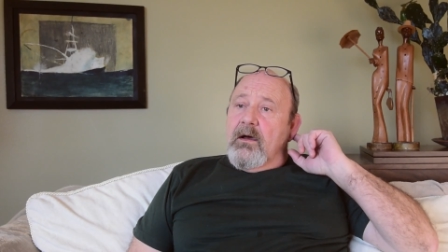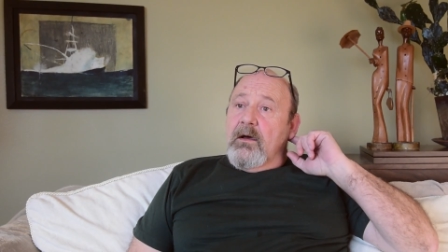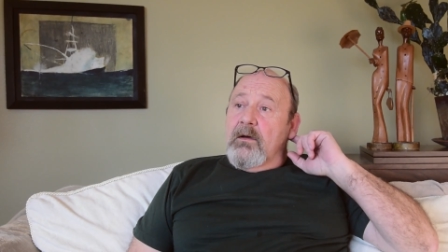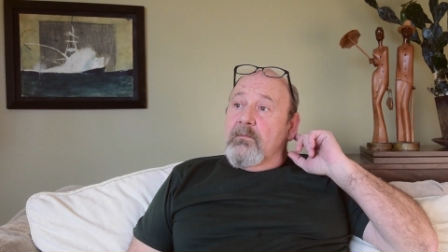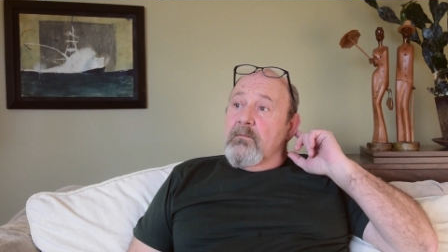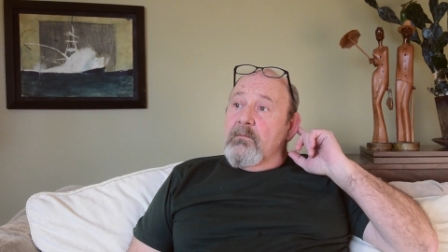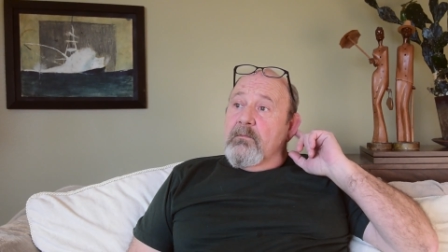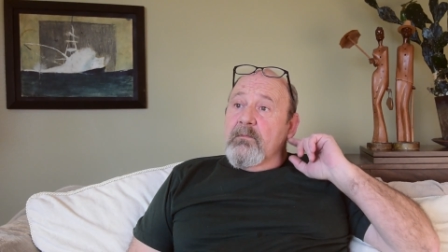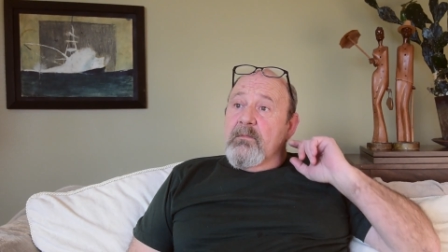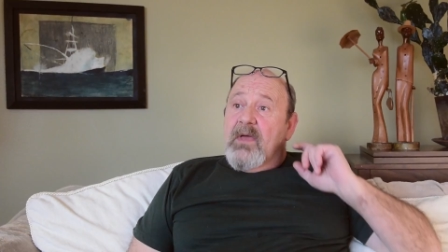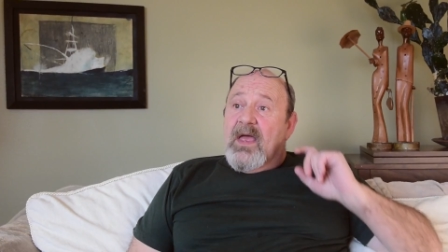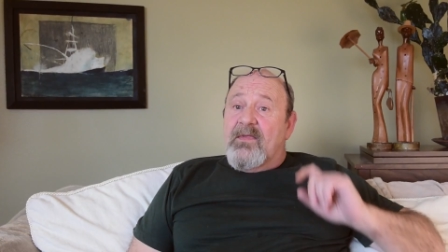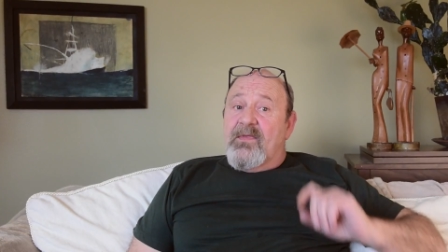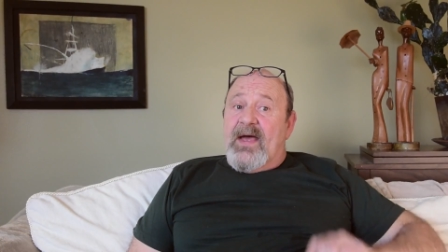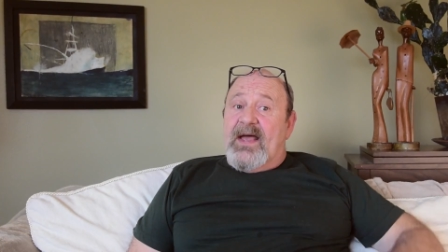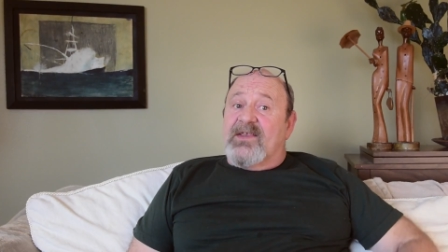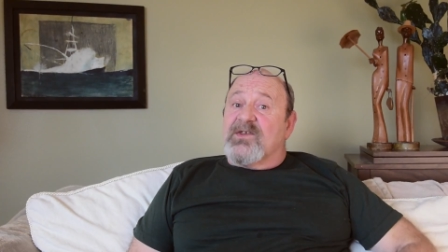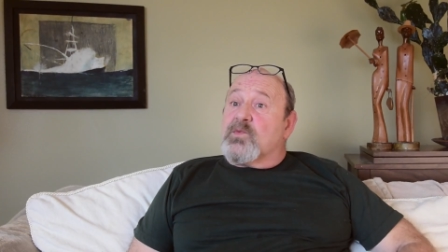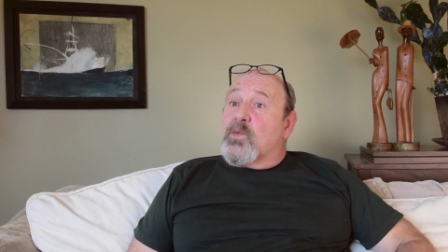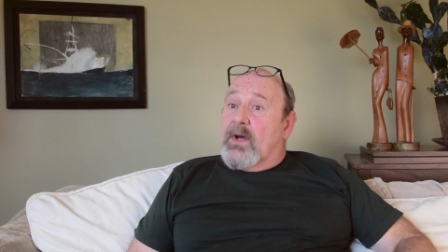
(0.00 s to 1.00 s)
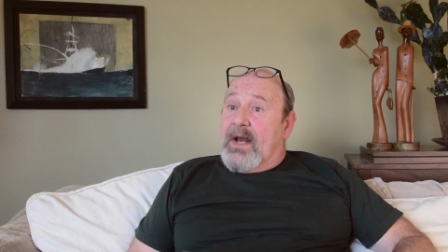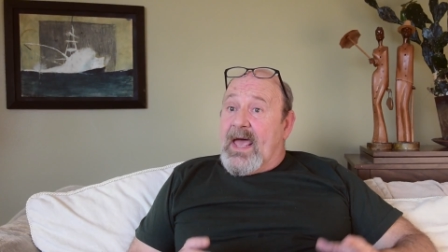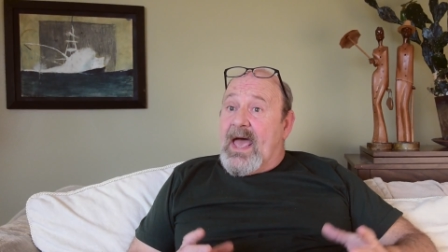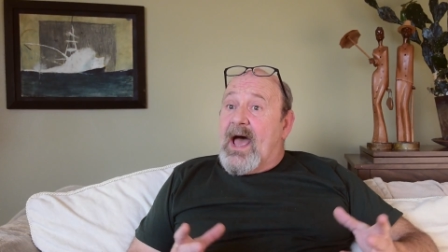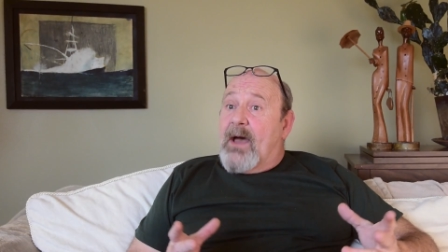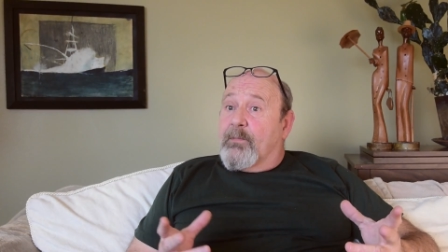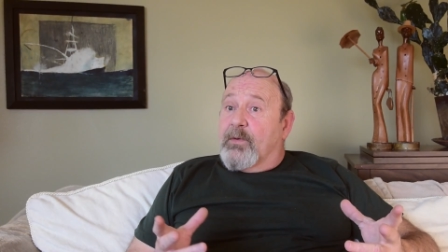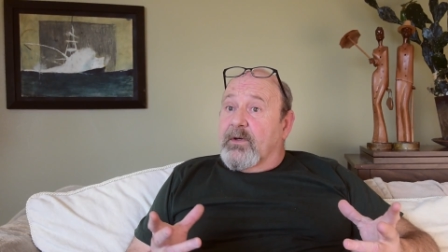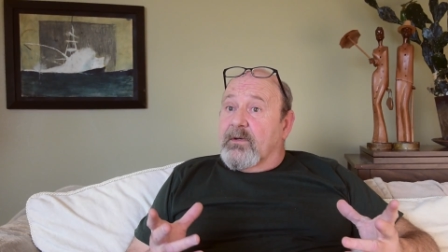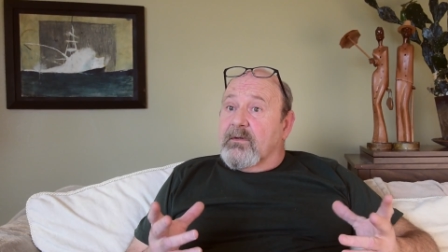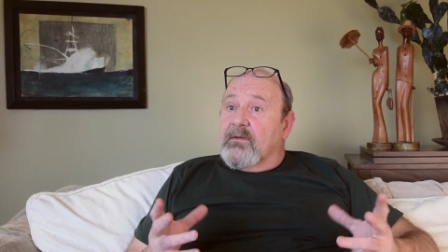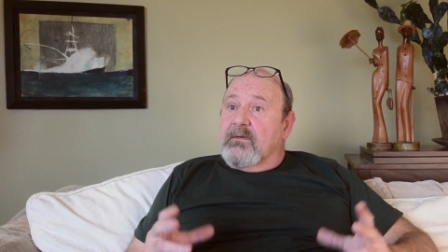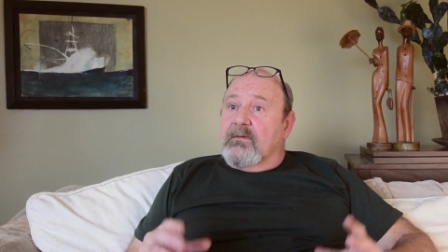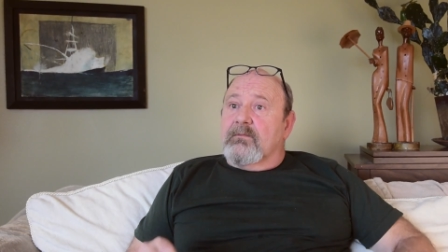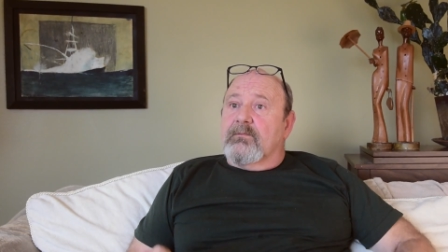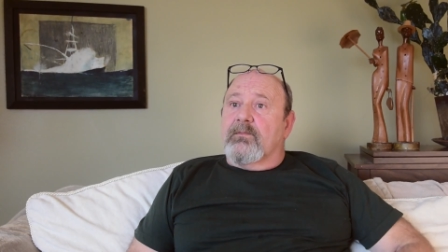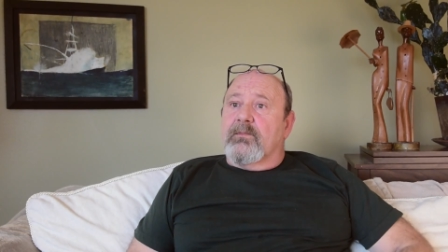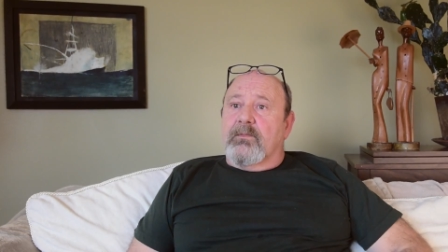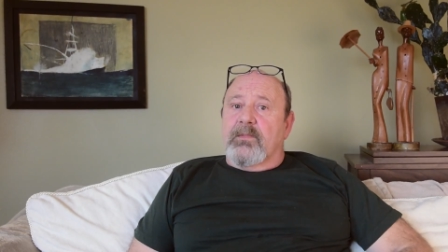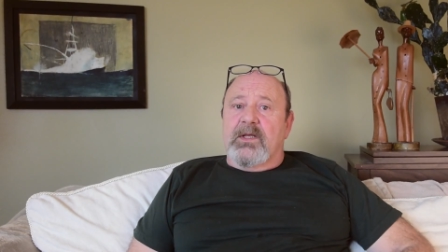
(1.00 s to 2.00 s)
Um, and that's what happened
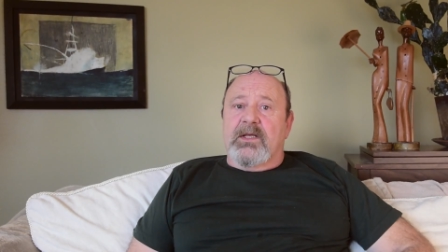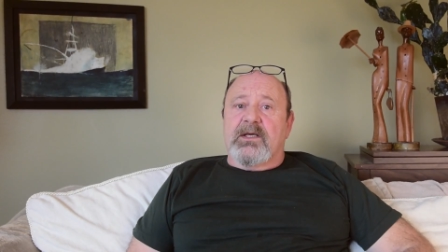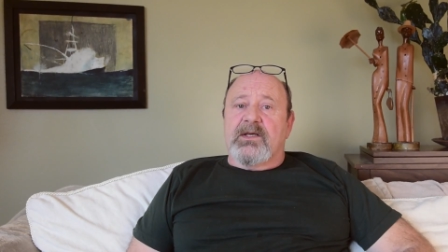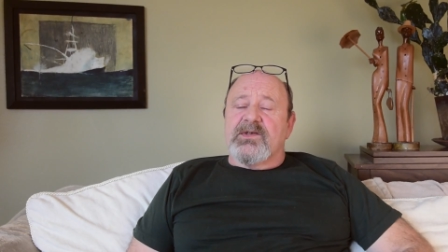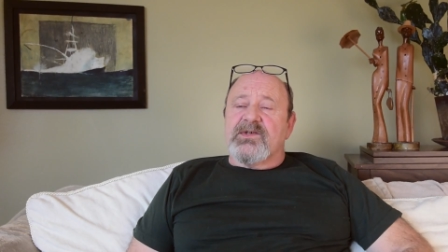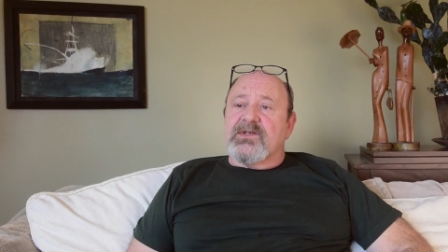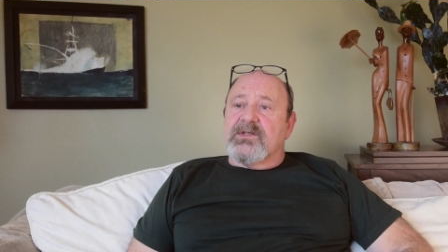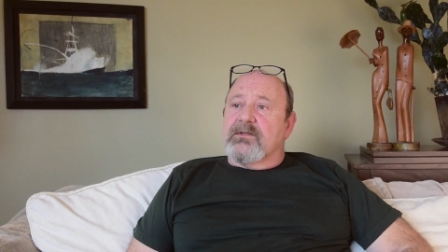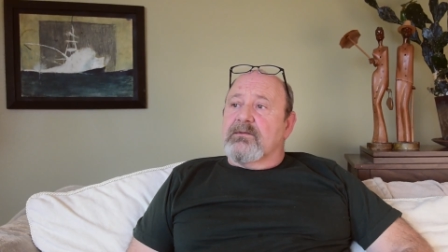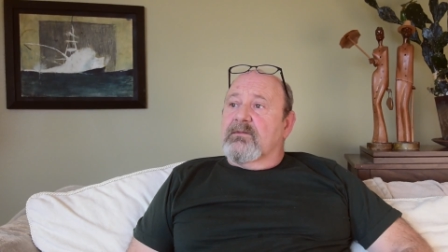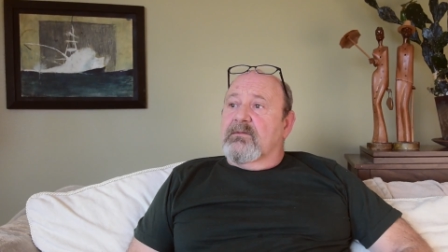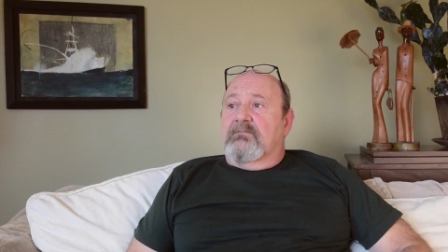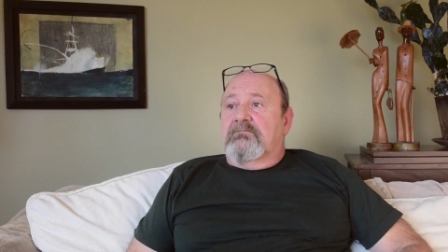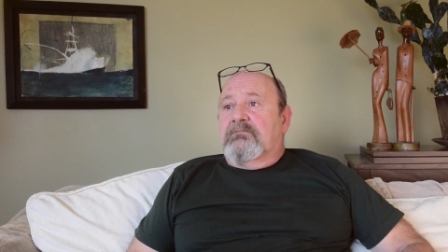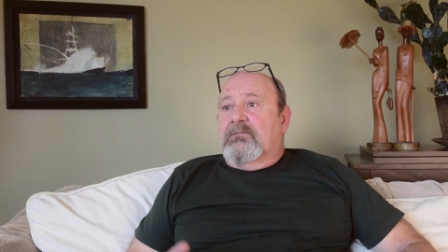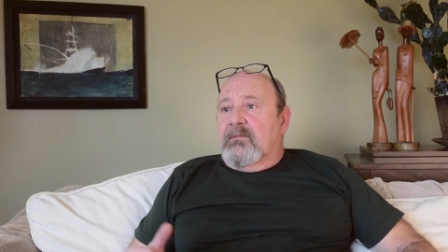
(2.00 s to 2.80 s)
because